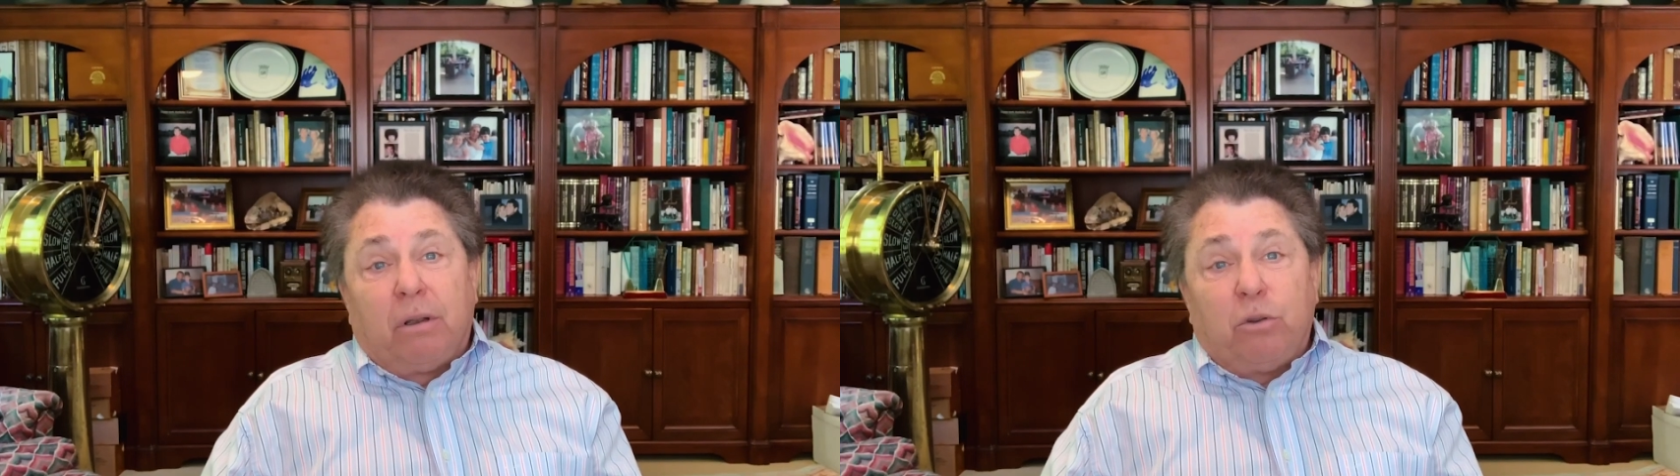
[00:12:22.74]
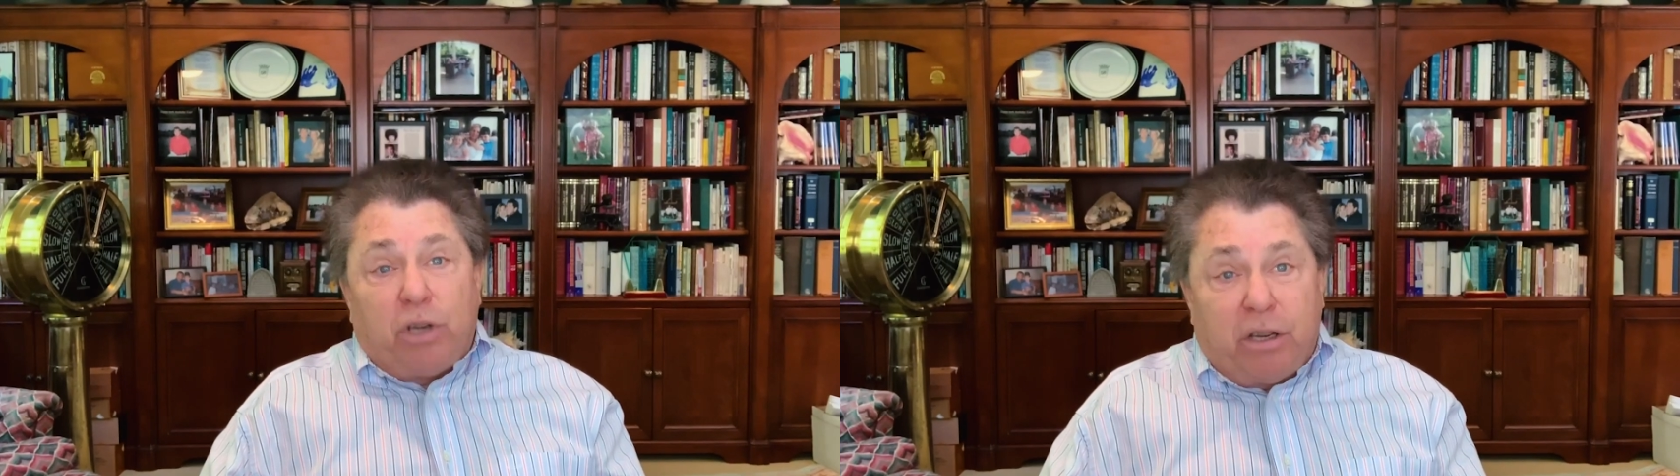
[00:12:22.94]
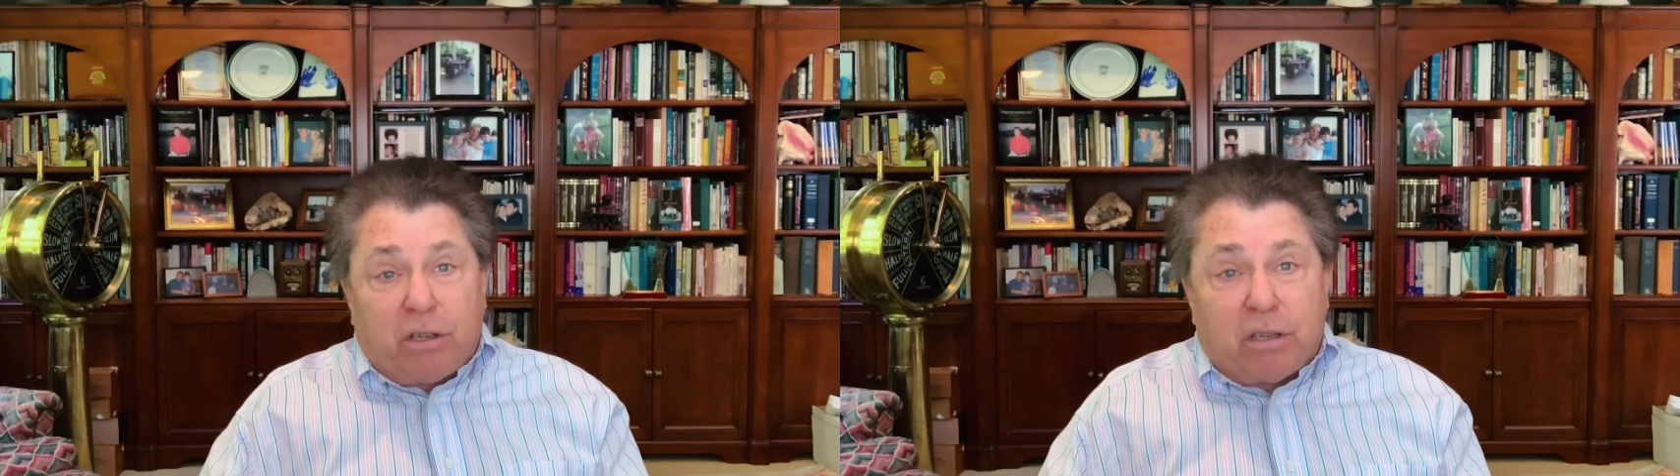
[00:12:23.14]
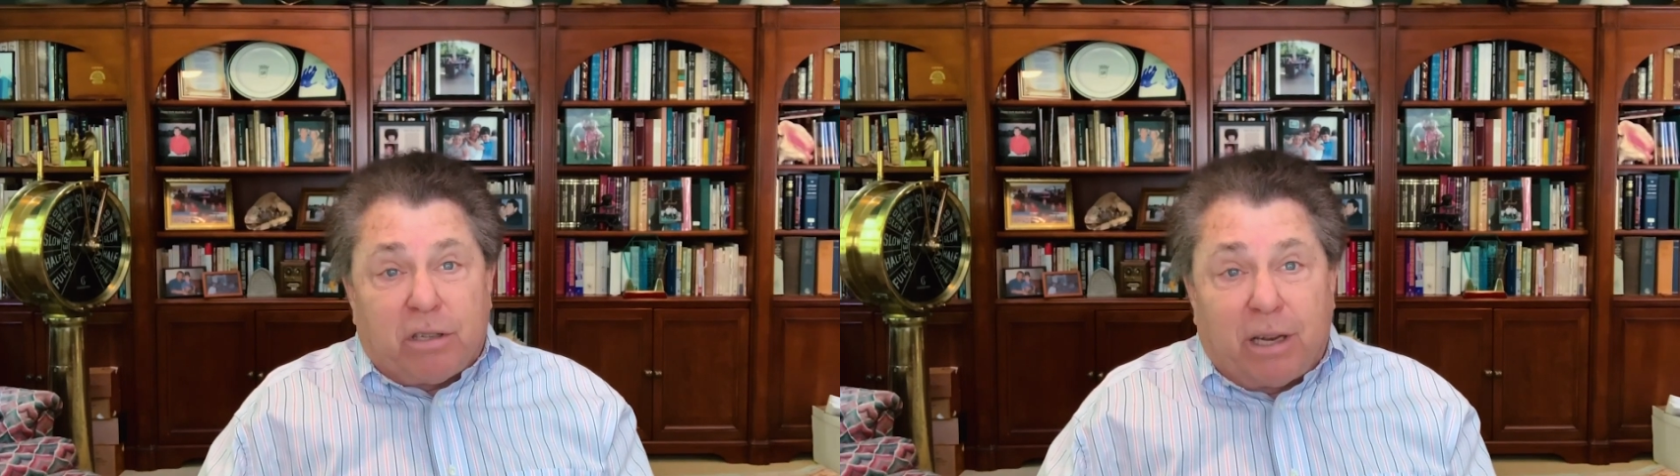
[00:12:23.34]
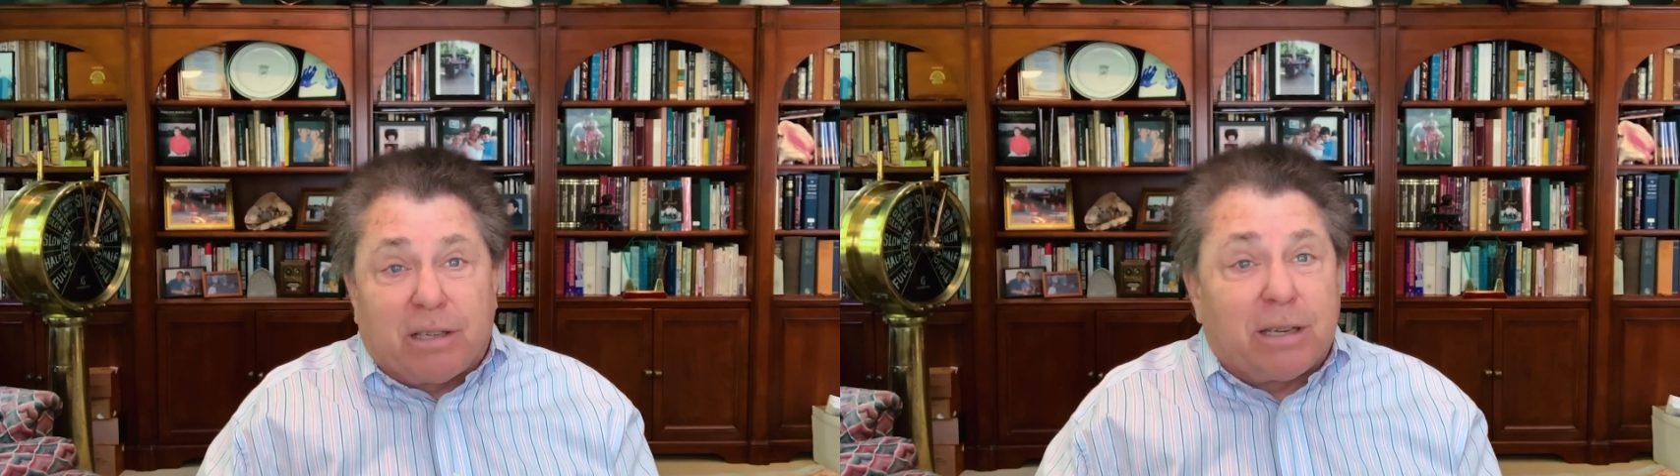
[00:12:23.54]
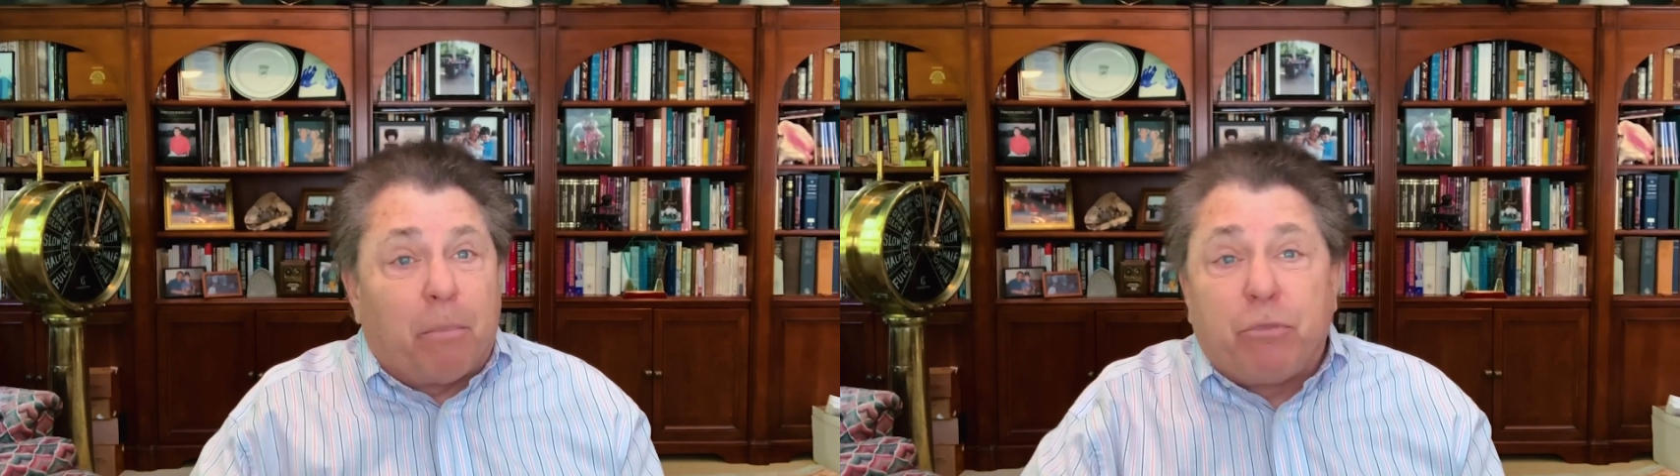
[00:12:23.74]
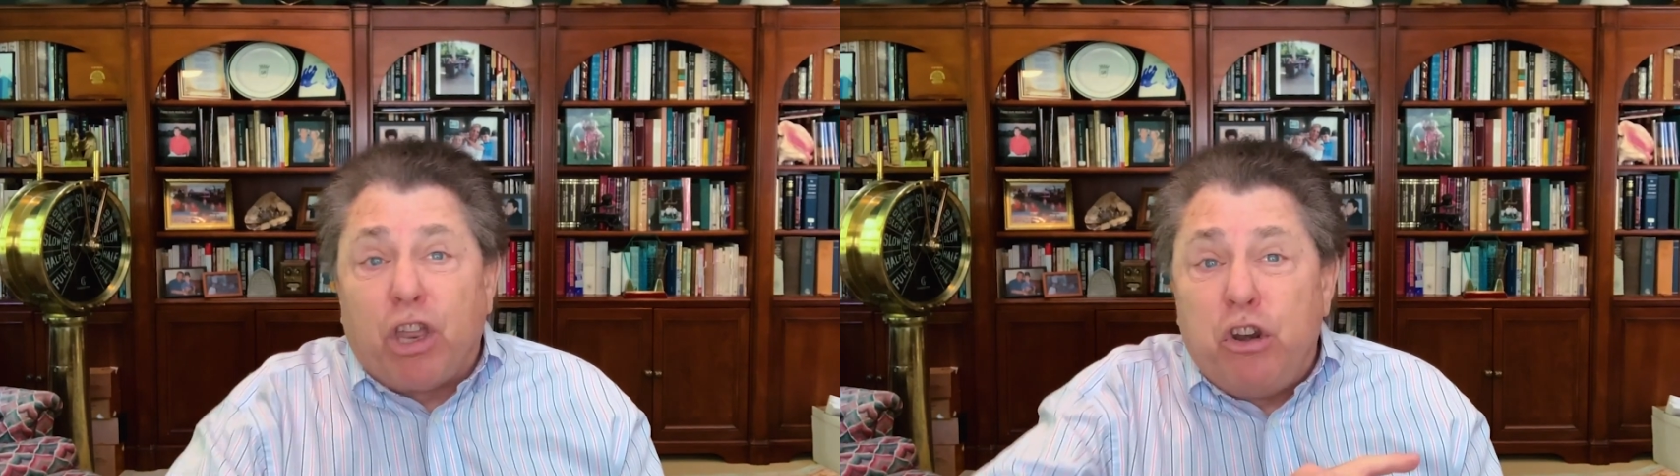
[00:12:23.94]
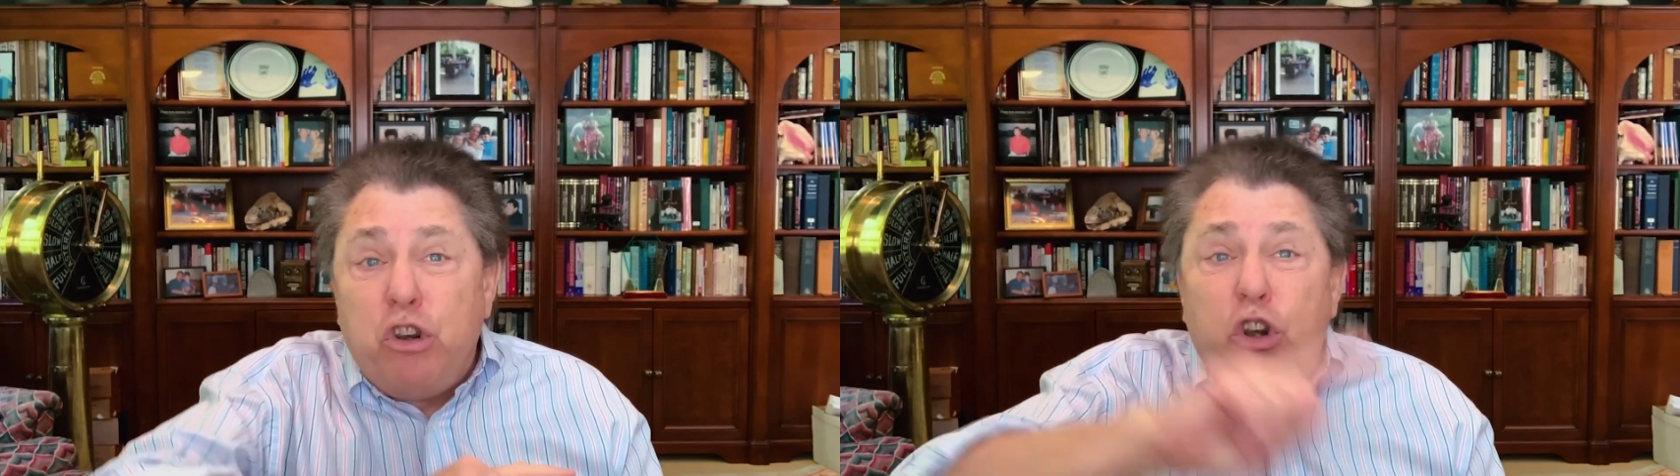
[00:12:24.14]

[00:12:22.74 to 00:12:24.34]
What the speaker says: Jesus did something